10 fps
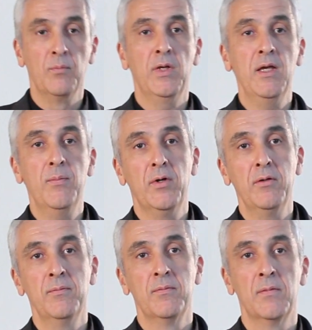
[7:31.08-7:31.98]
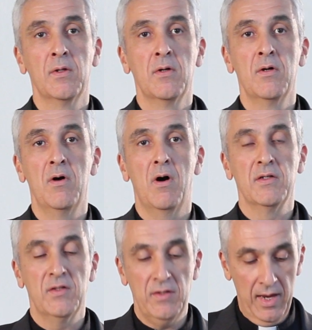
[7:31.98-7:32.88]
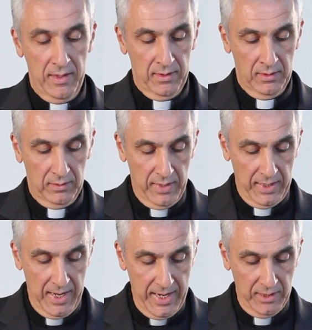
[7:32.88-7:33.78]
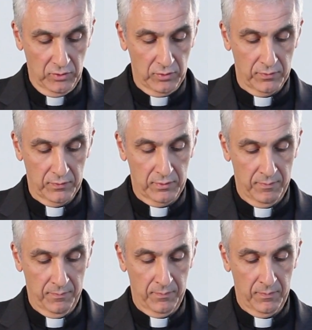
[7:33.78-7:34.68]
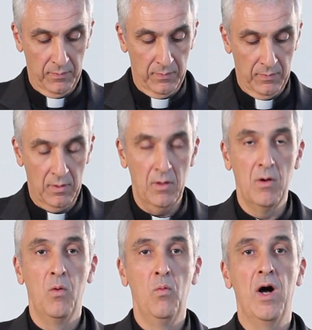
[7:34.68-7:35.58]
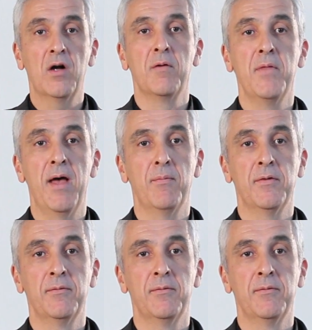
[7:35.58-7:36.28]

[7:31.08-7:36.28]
People are sent like angels. Welcome them.